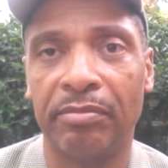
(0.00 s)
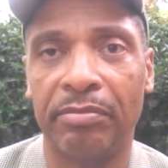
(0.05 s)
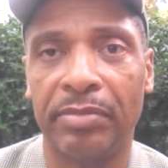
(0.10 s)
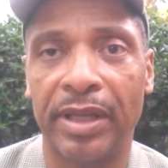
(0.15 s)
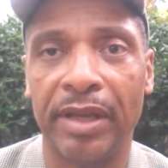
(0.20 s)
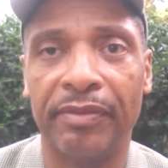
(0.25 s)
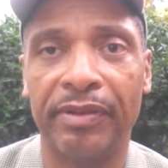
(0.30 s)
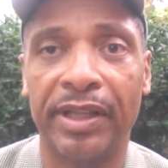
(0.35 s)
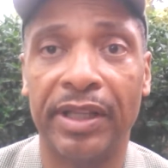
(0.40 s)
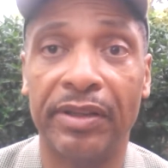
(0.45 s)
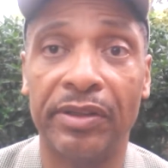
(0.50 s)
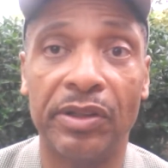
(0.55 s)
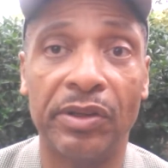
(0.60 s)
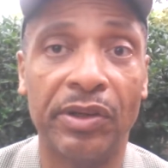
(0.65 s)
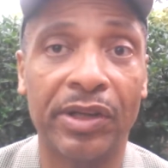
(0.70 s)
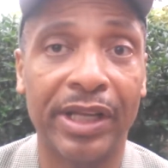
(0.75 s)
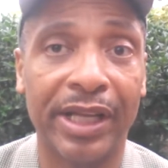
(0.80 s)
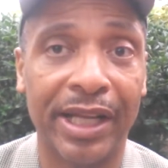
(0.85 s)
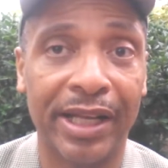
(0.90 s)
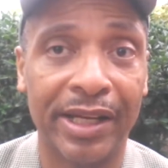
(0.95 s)
given that you
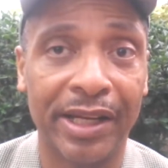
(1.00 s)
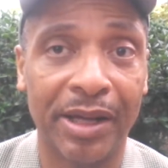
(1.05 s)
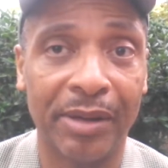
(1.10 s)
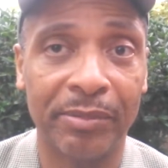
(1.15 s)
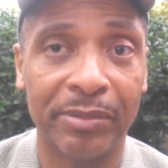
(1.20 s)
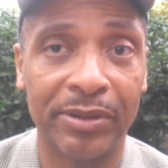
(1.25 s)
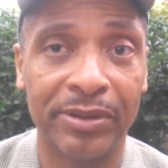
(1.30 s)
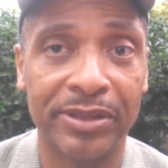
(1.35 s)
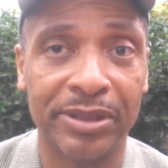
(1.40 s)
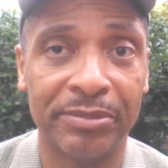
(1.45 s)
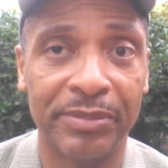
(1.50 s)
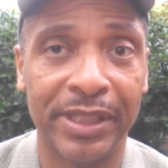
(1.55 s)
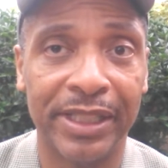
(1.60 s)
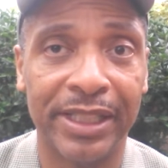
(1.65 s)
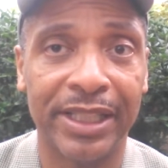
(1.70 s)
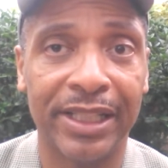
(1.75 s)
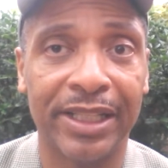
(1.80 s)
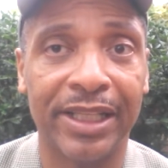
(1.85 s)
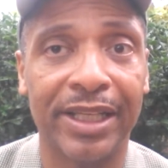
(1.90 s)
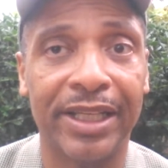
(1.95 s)
can get numbers
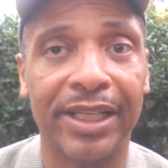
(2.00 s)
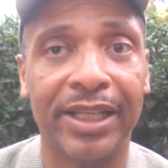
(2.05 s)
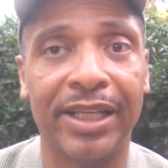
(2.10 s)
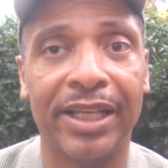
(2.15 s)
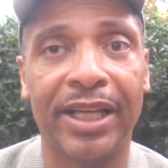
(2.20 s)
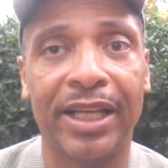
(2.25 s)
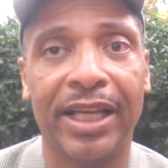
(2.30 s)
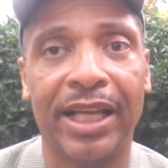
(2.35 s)
immediately